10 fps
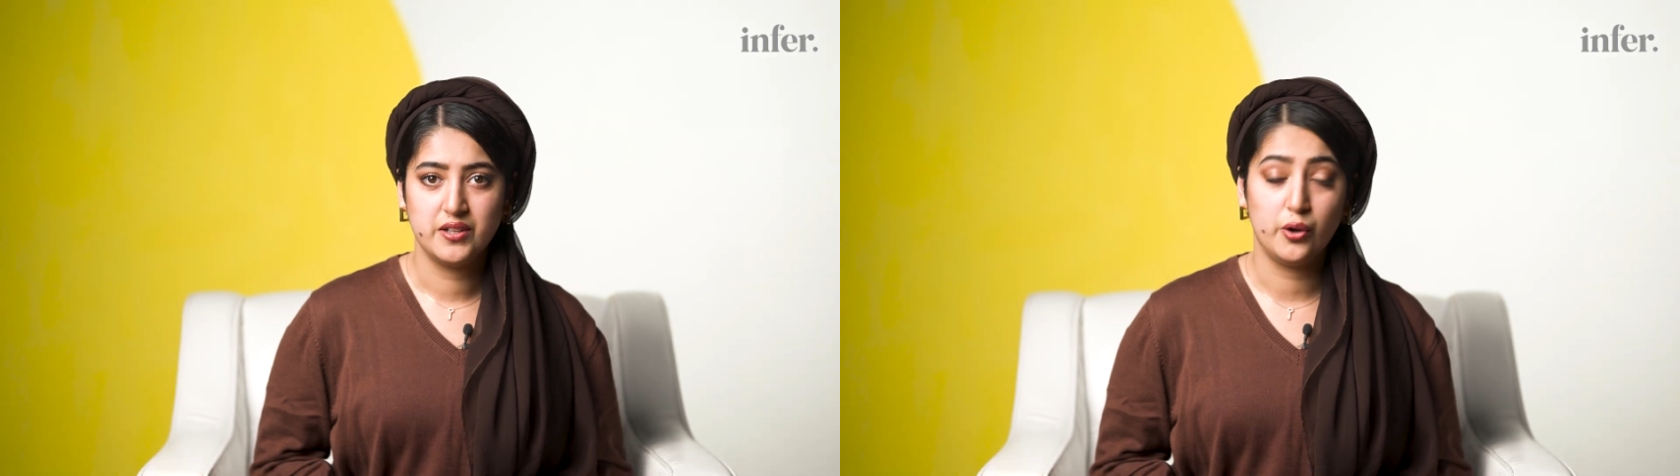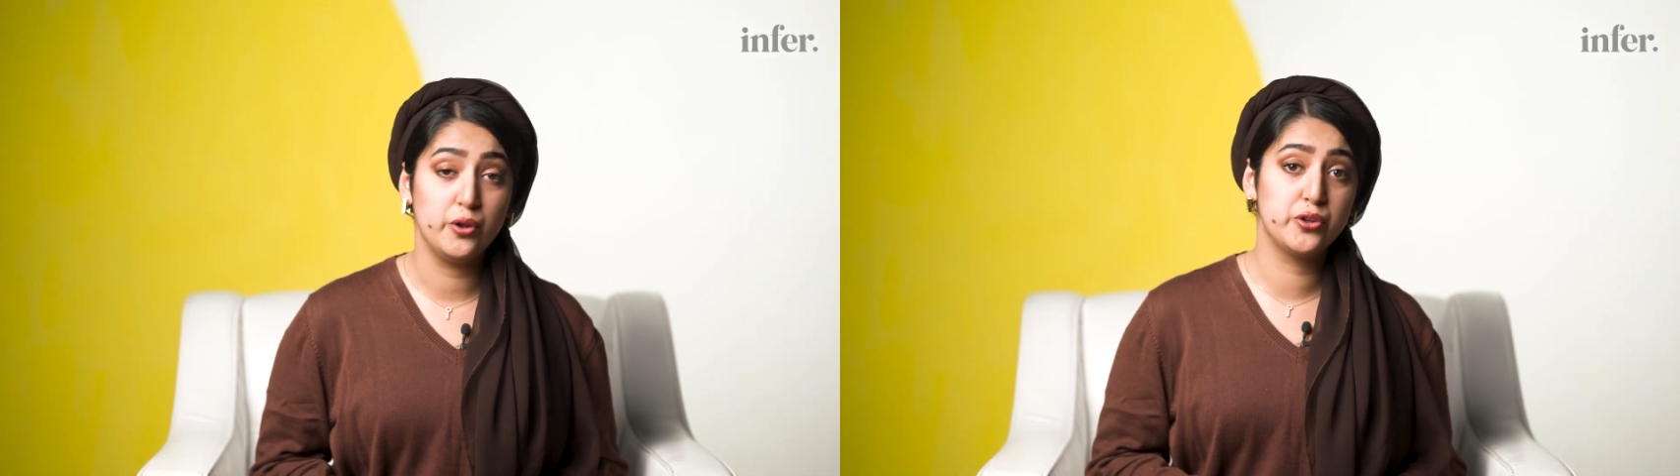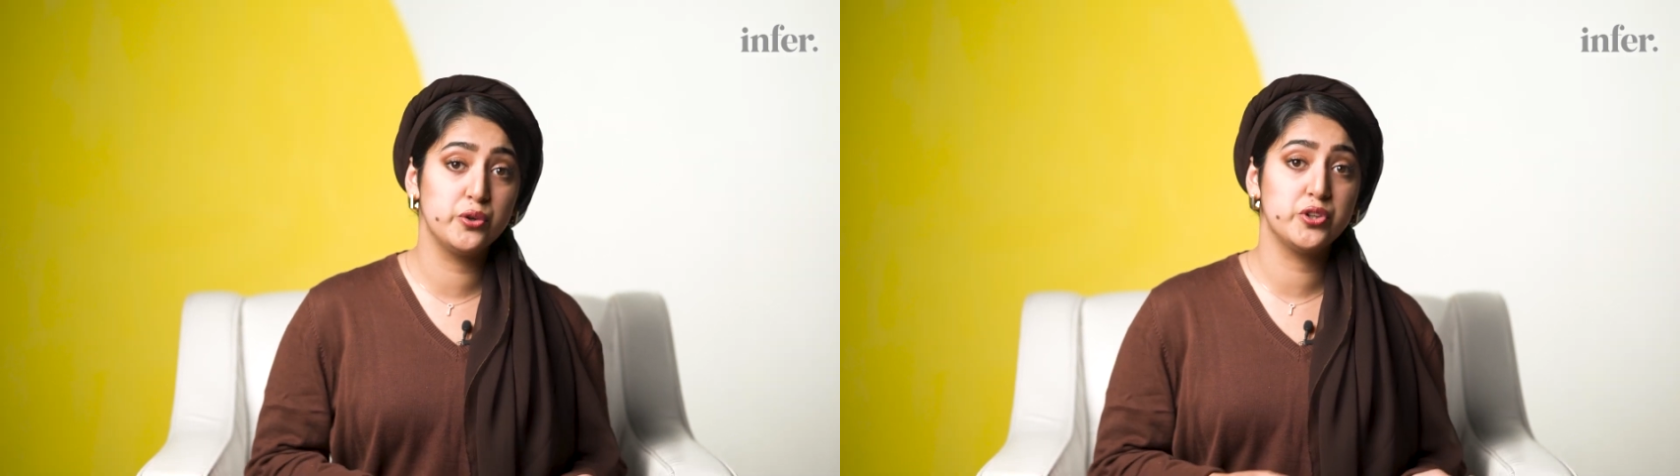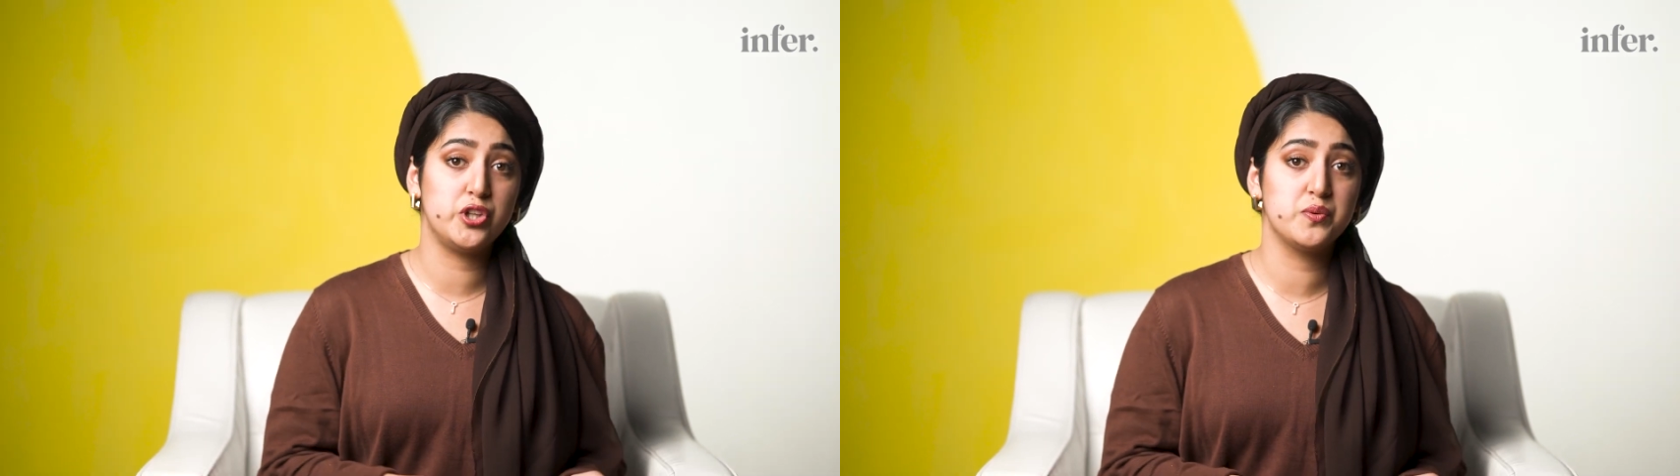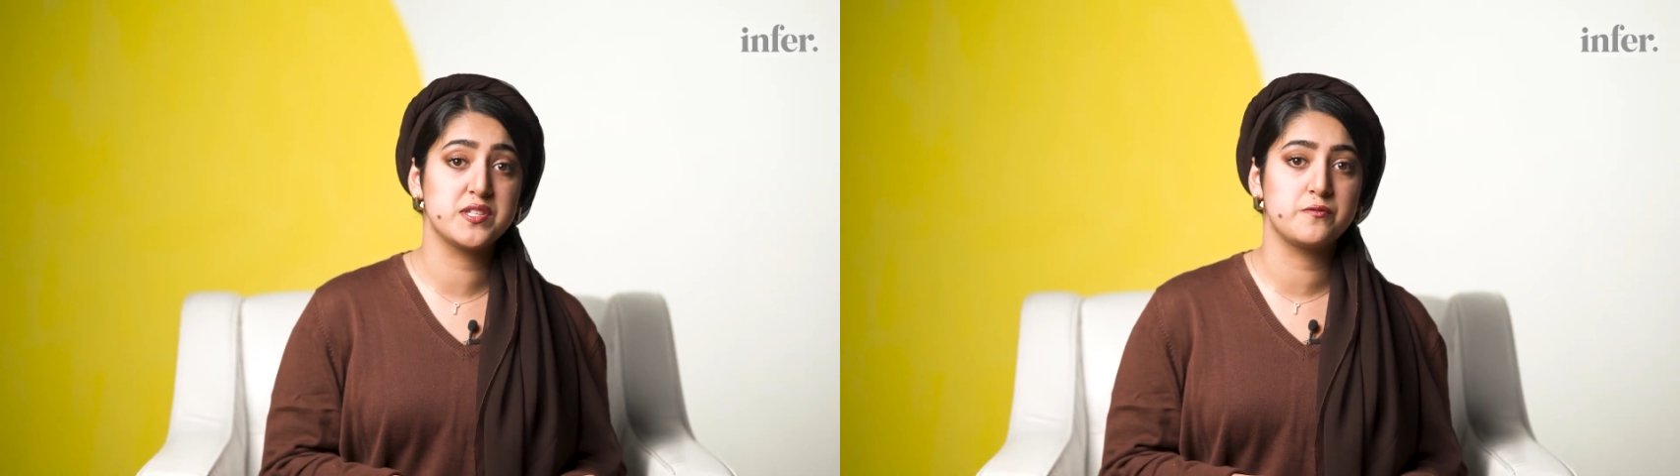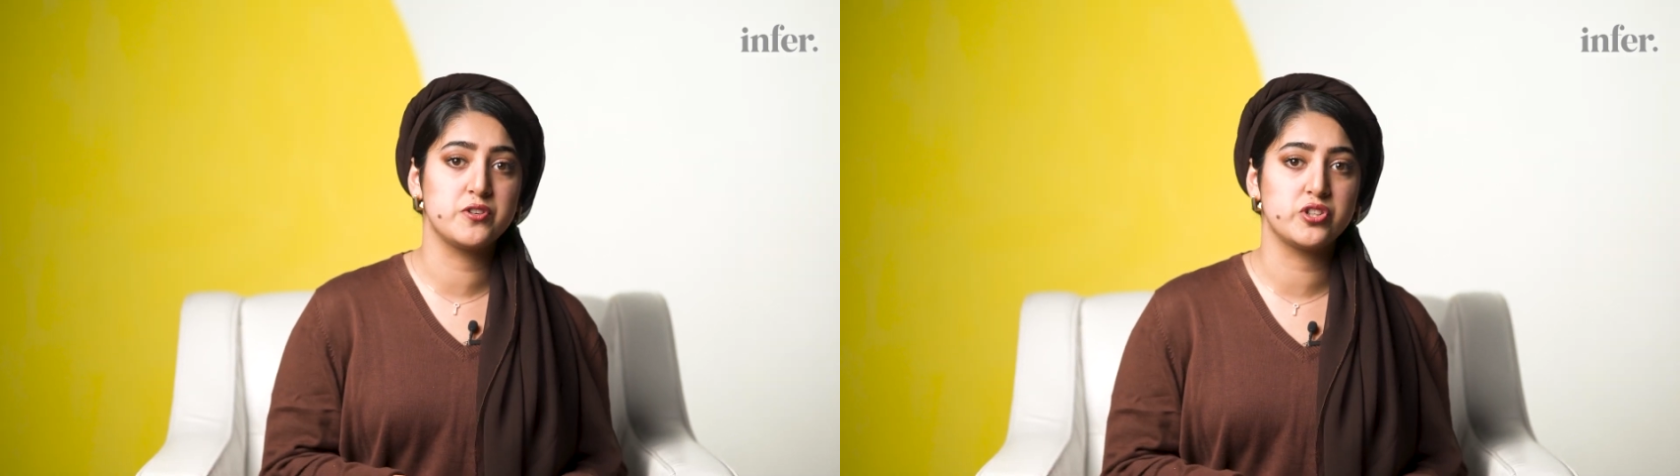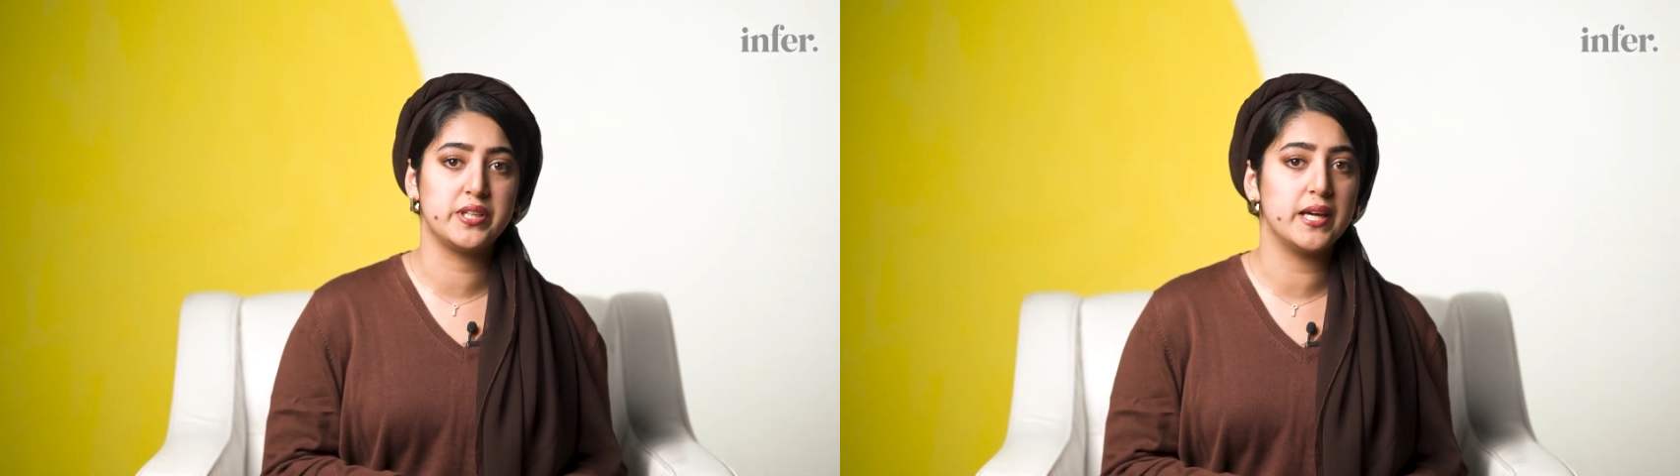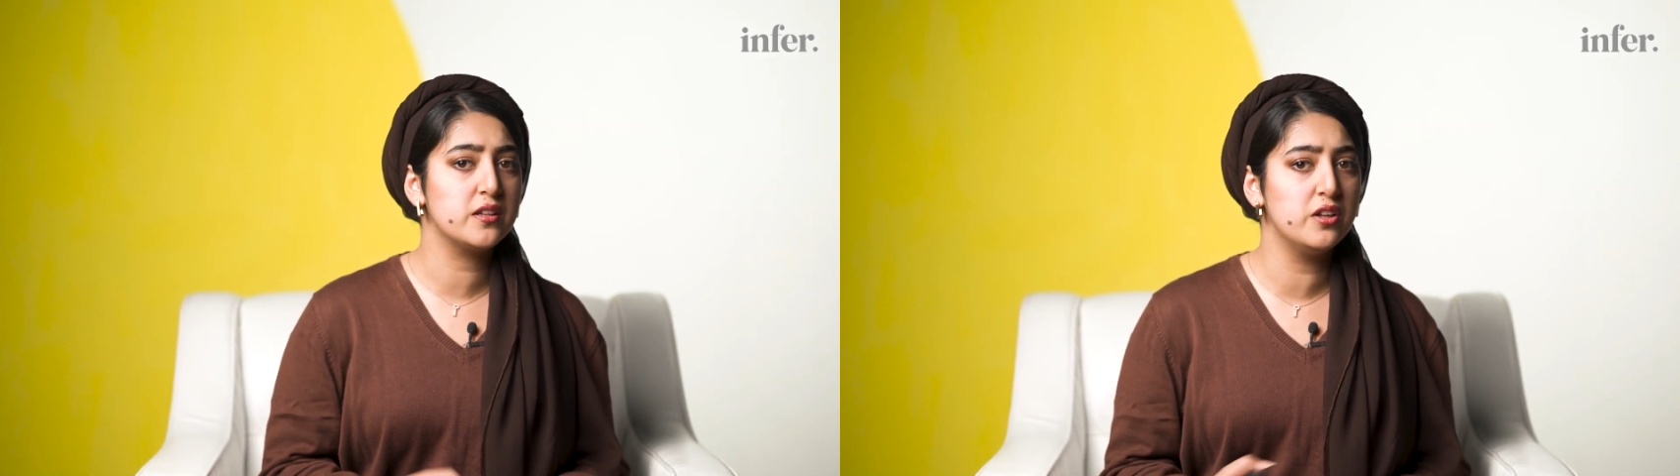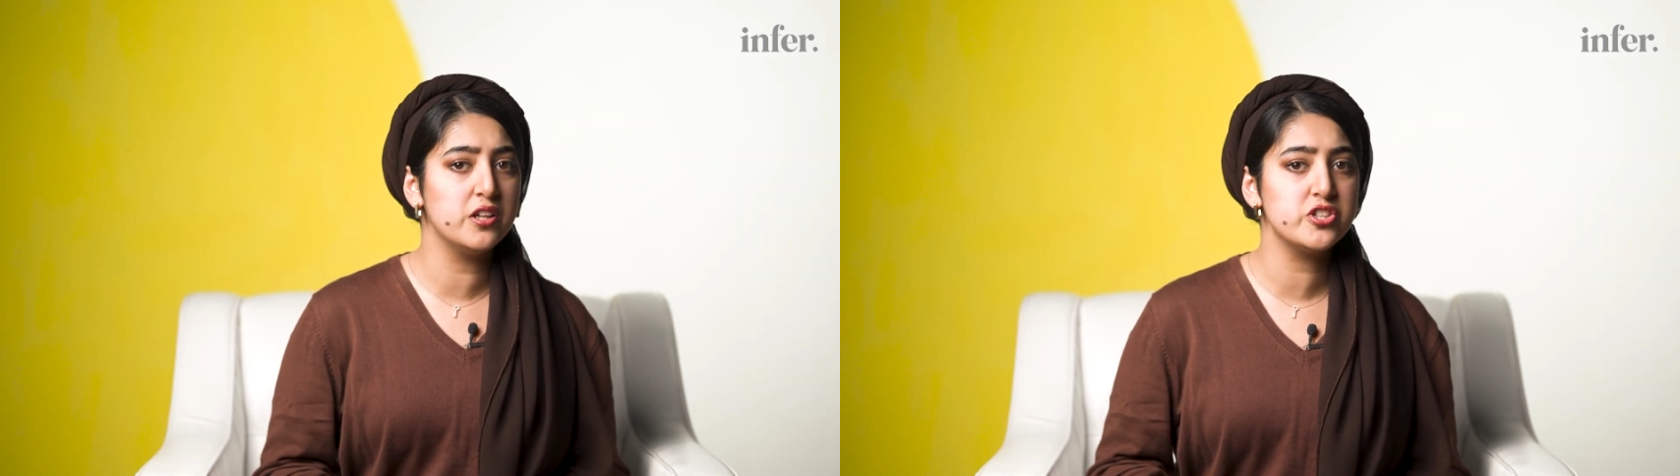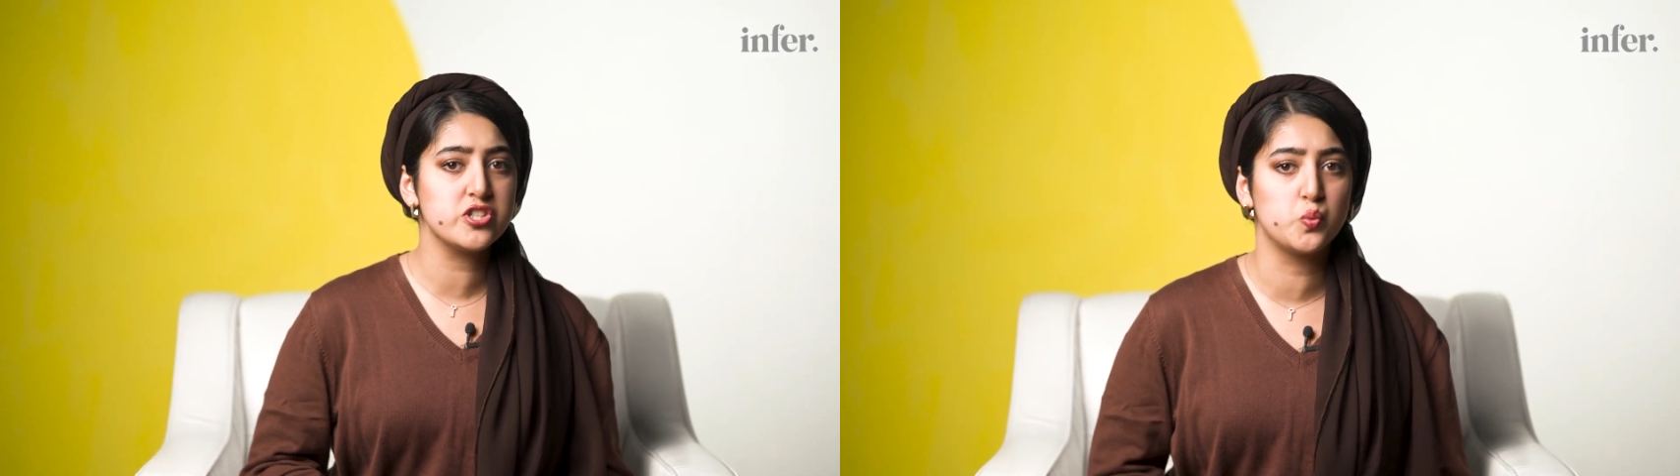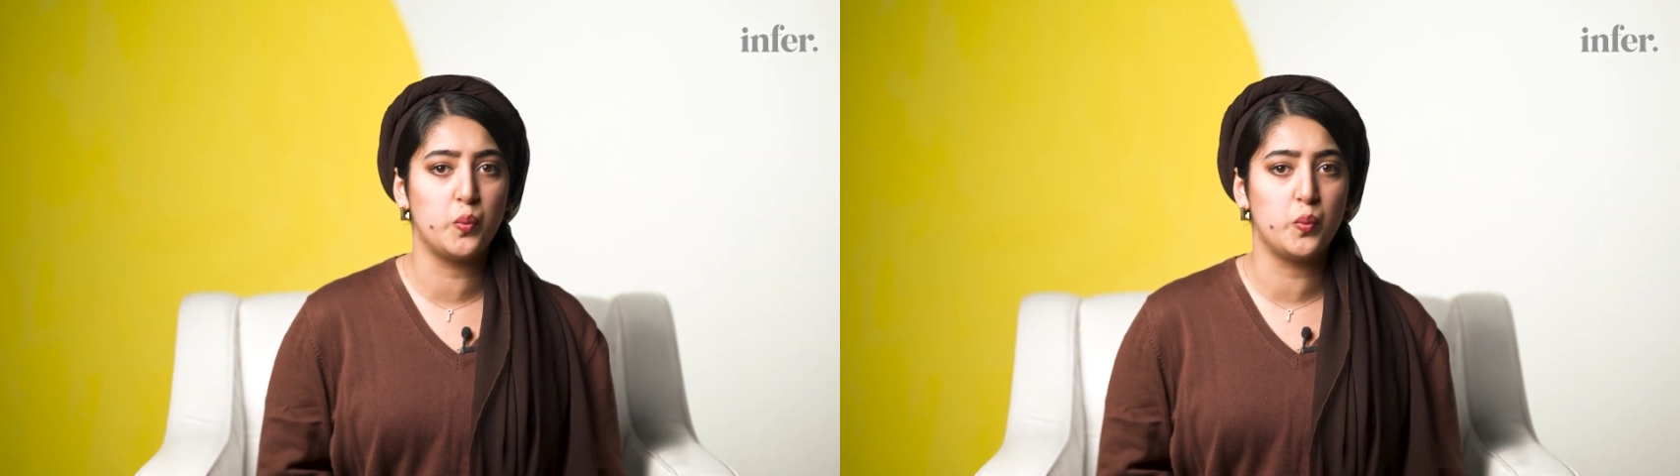Although the US officially acknowledges